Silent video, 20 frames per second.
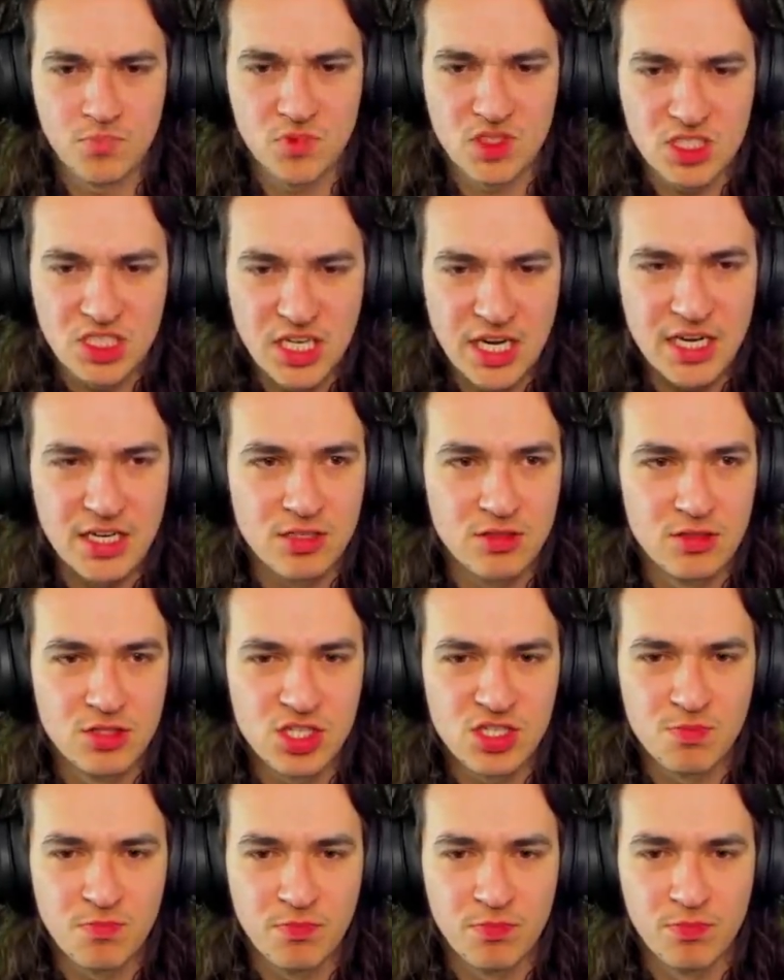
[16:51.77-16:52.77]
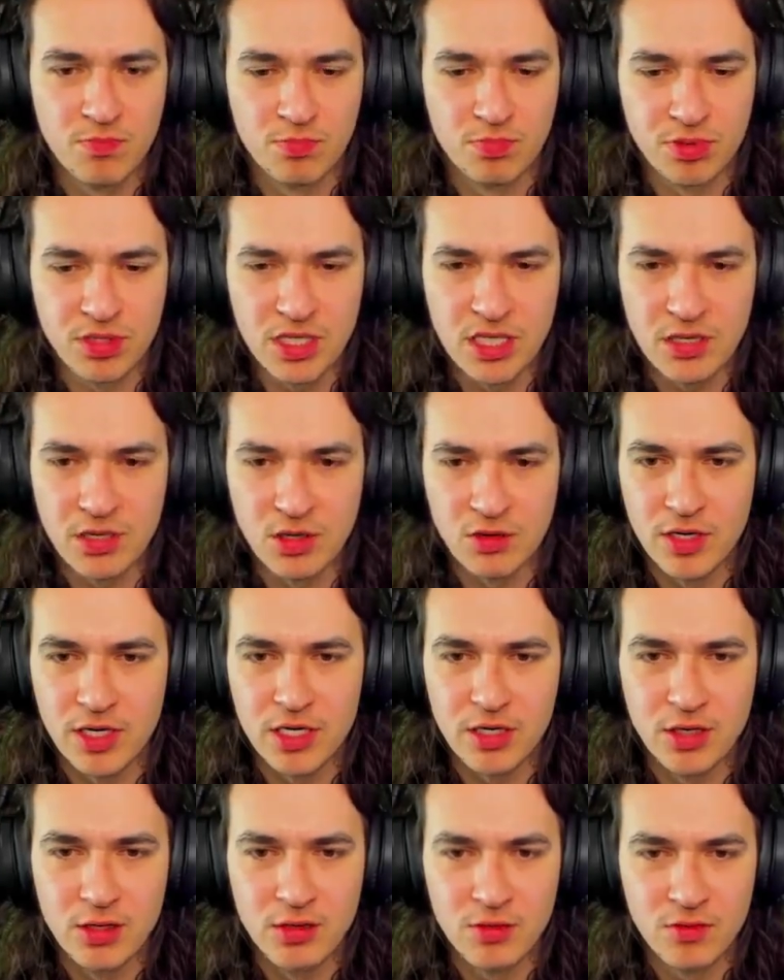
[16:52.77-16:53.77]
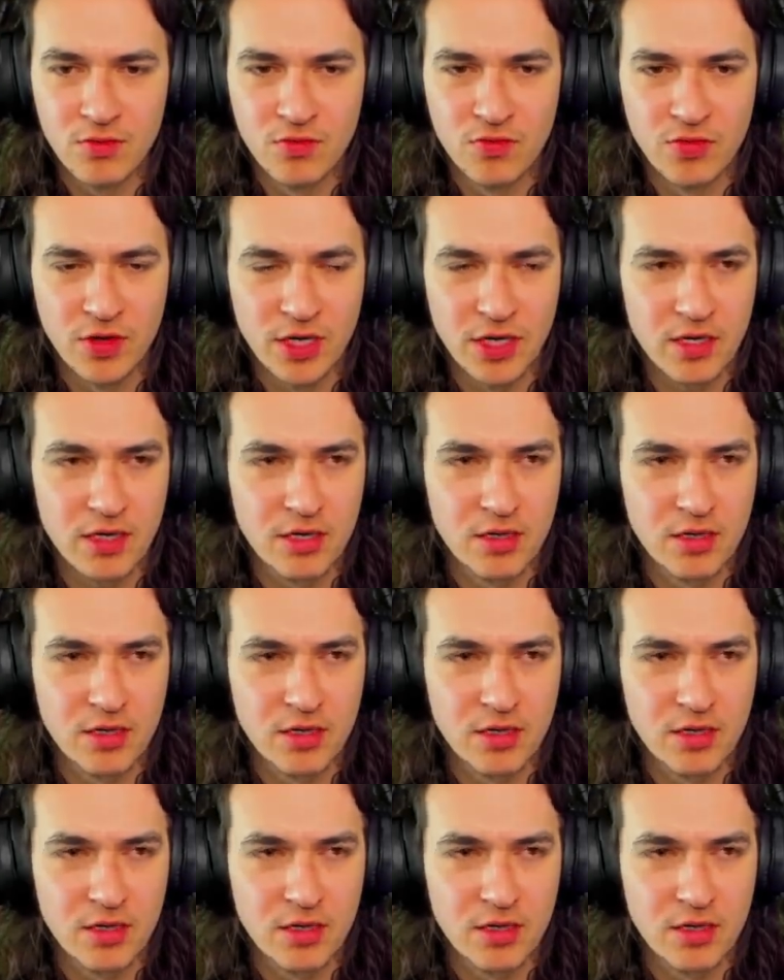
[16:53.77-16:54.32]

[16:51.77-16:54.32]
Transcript: Hey, just bleed already, dude. Frick.